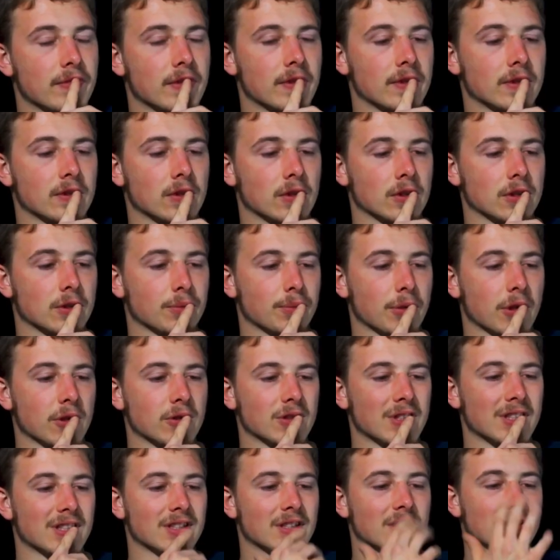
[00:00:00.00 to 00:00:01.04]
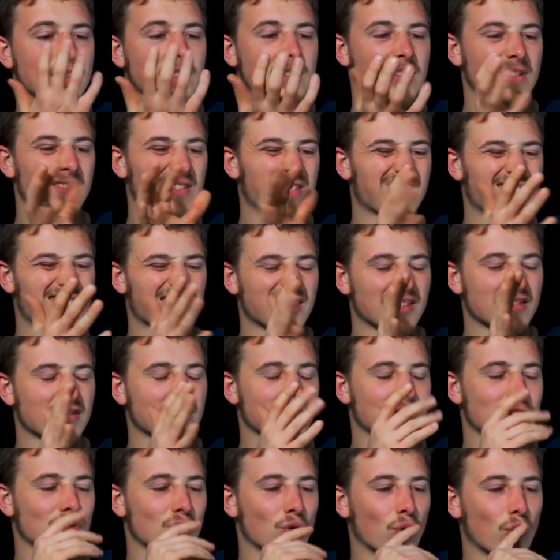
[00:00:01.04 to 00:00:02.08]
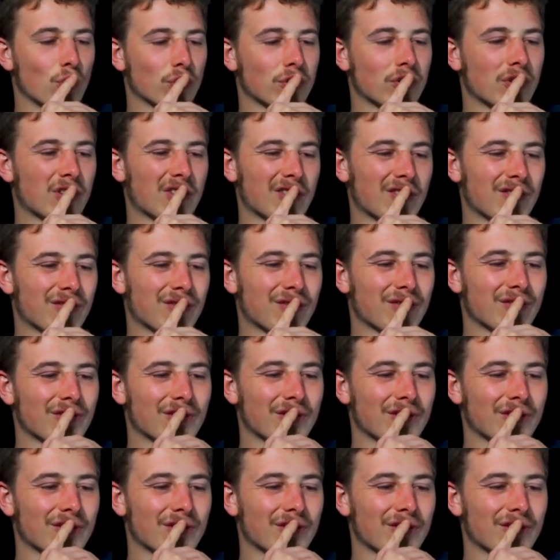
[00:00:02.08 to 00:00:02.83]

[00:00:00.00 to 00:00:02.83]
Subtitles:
So I suppose it's a sort of